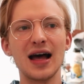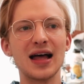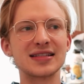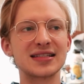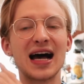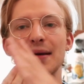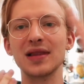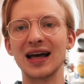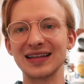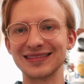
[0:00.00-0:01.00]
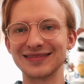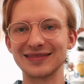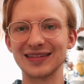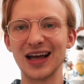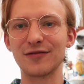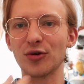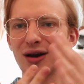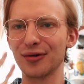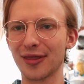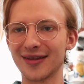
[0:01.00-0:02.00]
timeline of
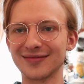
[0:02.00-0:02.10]
growth.